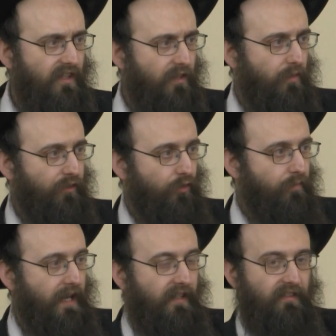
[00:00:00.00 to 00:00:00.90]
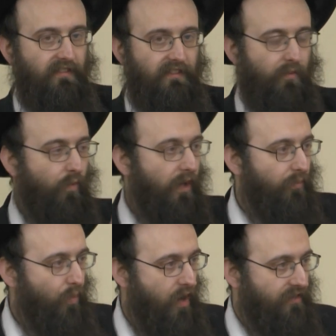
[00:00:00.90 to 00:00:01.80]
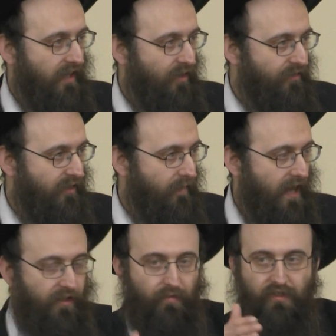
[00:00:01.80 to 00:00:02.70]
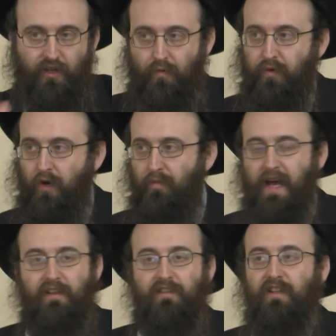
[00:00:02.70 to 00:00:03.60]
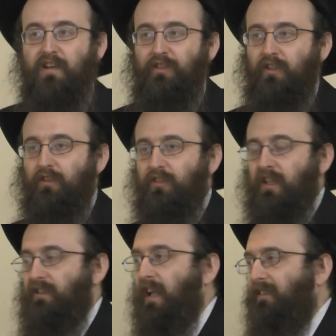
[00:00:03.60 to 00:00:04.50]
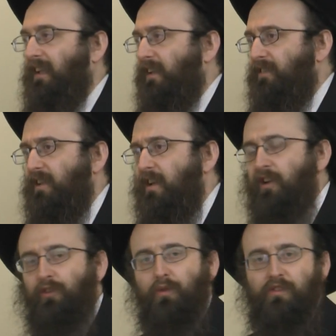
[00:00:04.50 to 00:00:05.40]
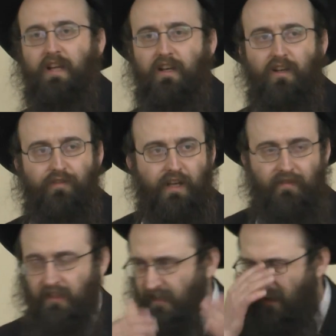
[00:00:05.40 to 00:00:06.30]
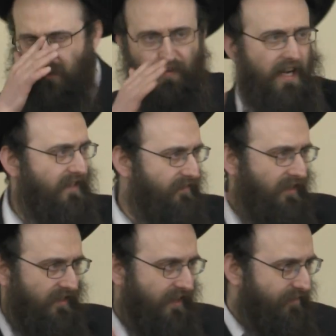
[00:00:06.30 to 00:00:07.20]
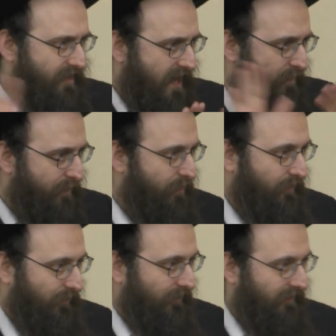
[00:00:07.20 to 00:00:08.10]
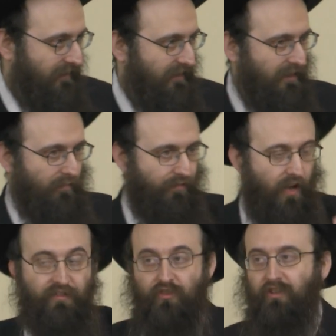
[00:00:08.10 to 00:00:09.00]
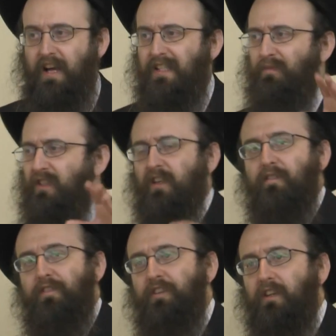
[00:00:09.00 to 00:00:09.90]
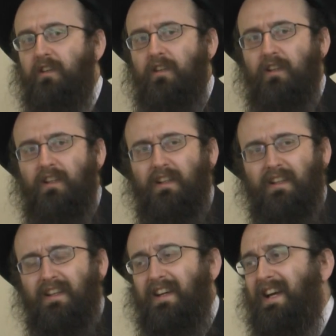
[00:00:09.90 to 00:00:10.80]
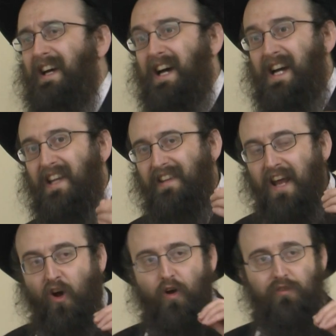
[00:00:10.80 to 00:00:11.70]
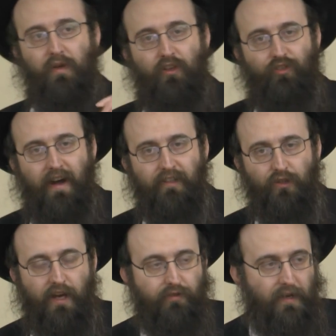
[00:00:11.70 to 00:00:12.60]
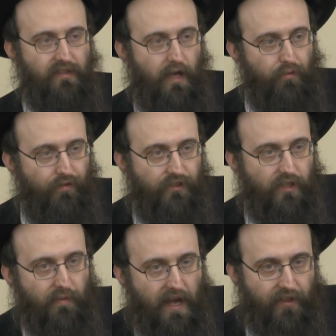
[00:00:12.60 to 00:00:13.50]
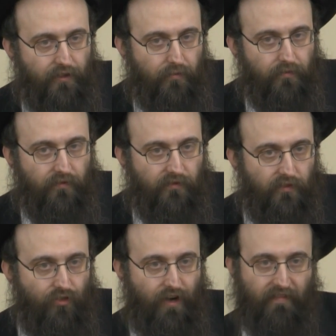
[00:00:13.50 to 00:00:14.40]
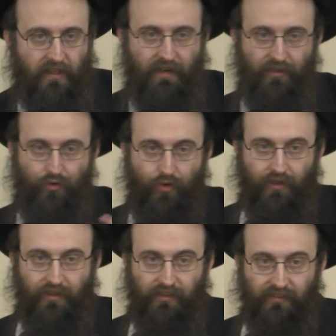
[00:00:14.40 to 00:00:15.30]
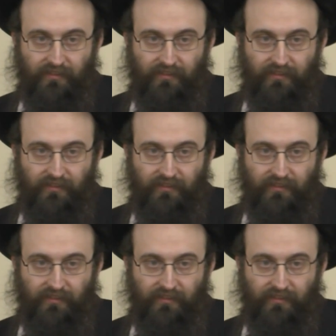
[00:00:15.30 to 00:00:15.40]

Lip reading: You're with 2 men, one walks out, goes to the bathroom, you're stuck with 1 man in a state of yichud. So Chazal tell us 2 is not enough. I mean, again, Sephardim never are happy with 2. But for us Ashkenazim, we need to have 3. Okay, not always when you're traveling do you have to make stopovers to the bathroom. Traveling around the corner.